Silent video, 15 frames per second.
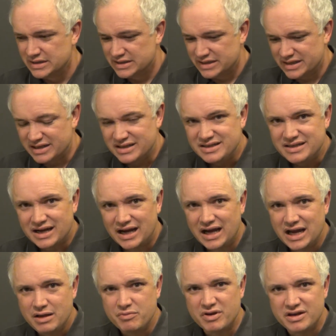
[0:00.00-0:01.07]
and
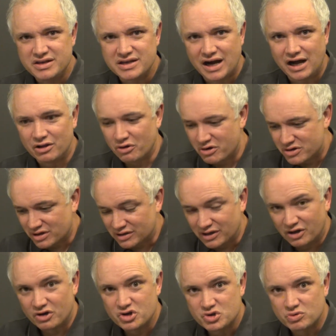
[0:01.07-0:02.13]
dime and dollar into a
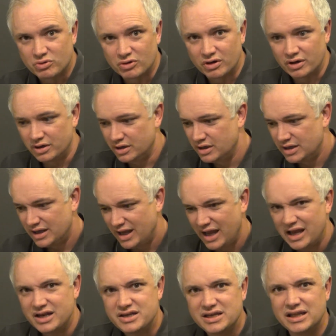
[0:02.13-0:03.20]
little drawer
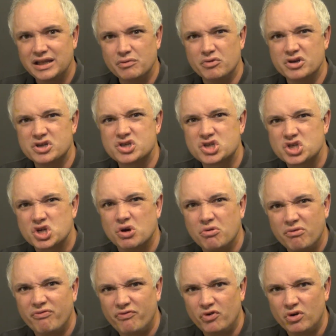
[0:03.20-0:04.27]
until it was so
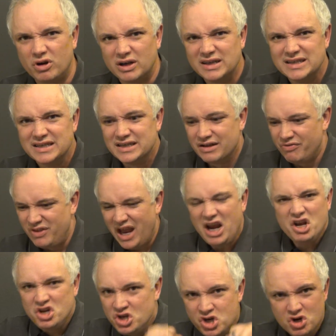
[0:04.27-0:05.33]
full they
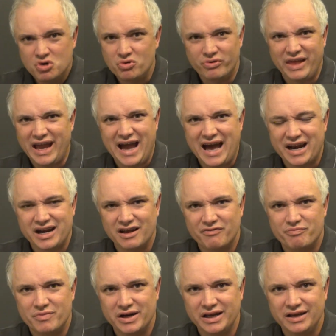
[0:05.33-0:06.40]
knew they had
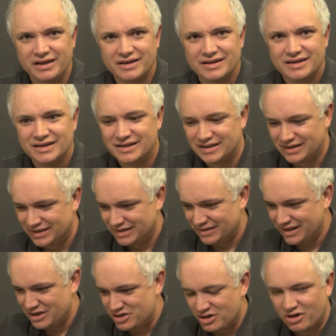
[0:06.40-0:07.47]
enough money.
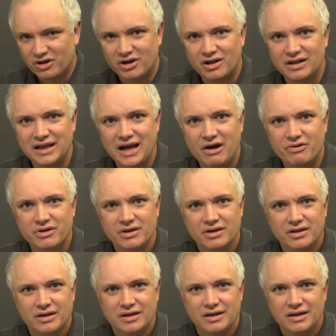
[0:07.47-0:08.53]
They took it all out
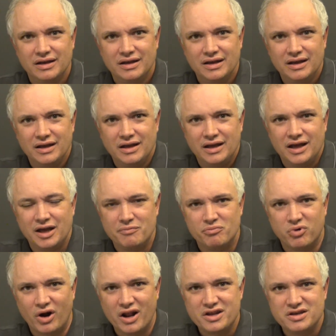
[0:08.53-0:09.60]
and
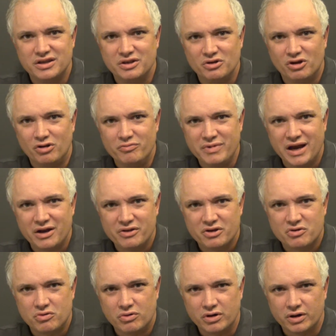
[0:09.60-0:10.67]
brought it to the old man in the
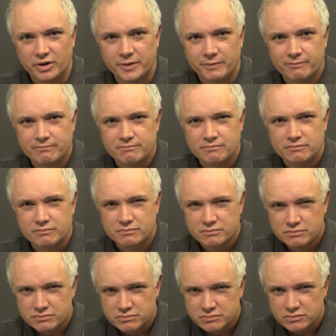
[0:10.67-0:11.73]
corner.
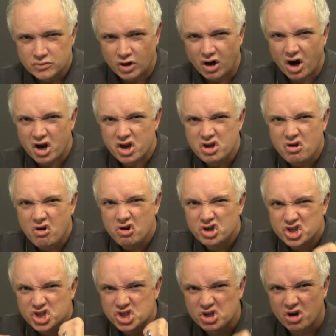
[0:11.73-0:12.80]
Are you
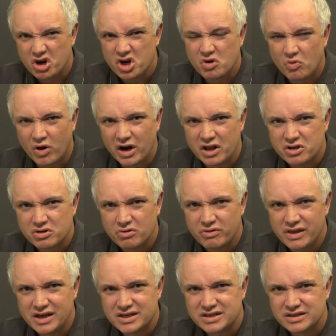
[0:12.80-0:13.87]
sure you want to do
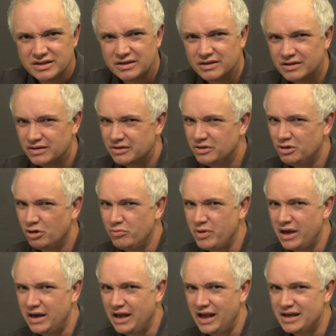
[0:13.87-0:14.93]
this? The old
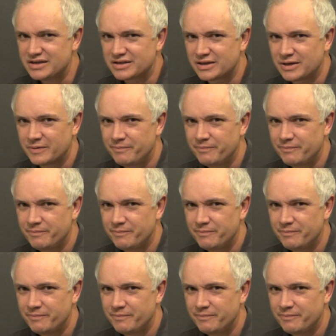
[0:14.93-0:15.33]
man asked.